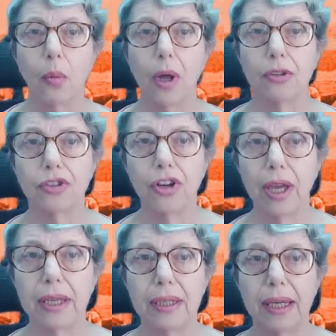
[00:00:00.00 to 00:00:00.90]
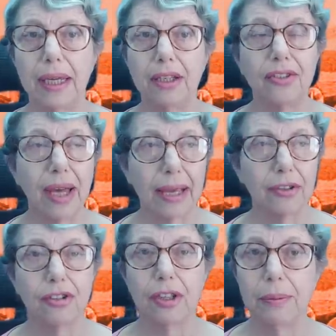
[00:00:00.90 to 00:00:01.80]
while China is
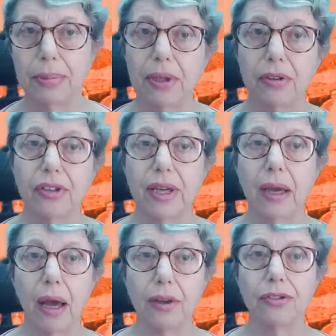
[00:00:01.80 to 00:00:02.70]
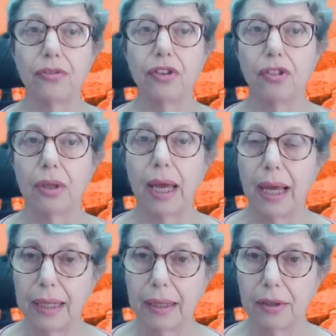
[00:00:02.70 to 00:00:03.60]
actually building artificial
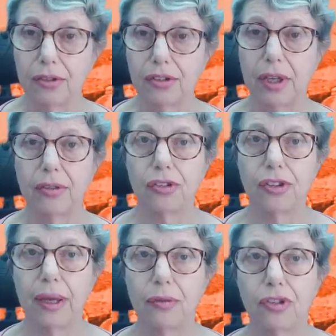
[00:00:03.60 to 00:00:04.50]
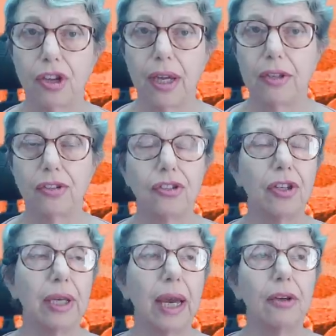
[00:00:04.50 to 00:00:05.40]
islands in the South China
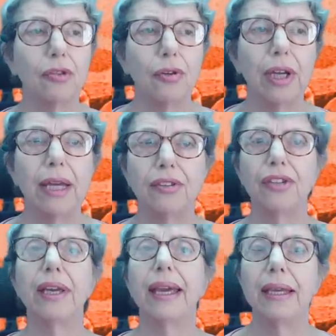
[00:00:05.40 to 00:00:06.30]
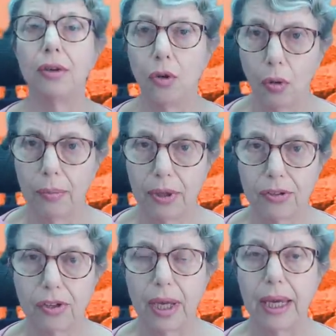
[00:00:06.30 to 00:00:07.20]
Sea and creating
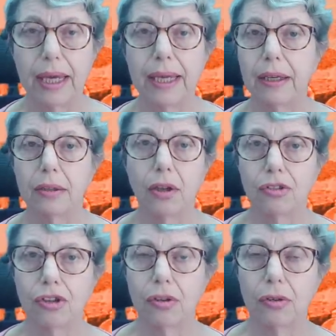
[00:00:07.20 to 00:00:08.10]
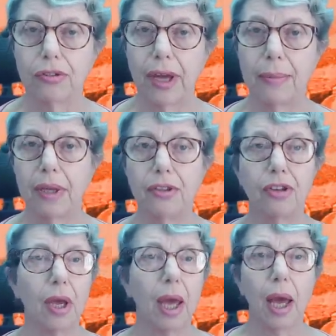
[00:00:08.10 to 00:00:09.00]
enormous ecological
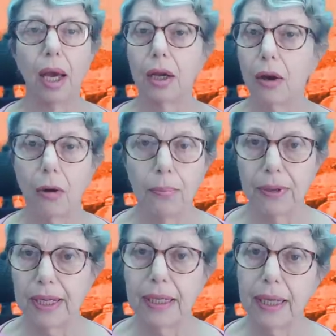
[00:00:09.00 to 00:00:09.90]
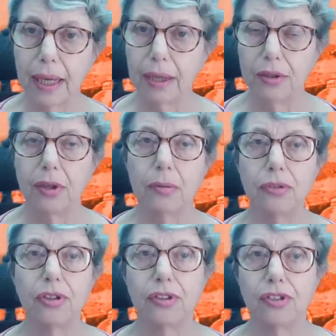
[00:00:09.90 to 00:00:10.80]
damage, completely
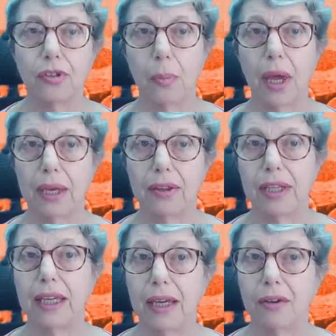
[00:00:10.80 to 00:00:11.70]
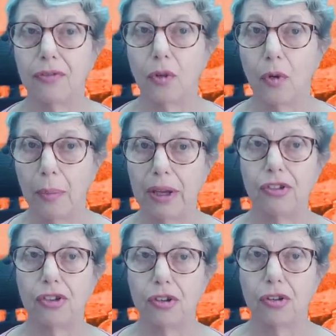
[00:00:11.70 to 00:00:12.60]
unnoticed by the
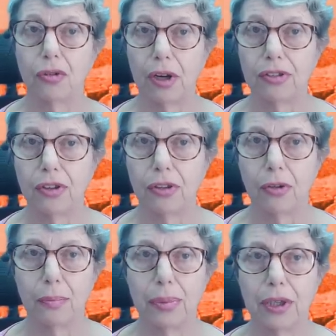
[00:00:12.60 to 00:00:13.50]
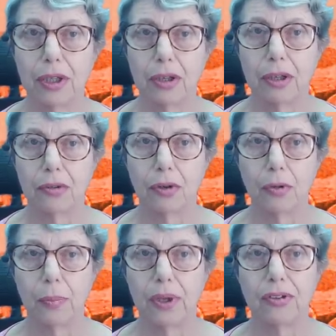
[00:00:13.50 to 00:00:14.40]
aforementioned Greta Thunberg
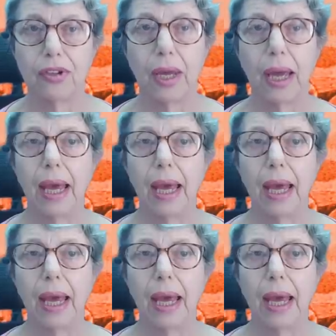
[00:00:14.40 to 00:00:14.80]
groupies.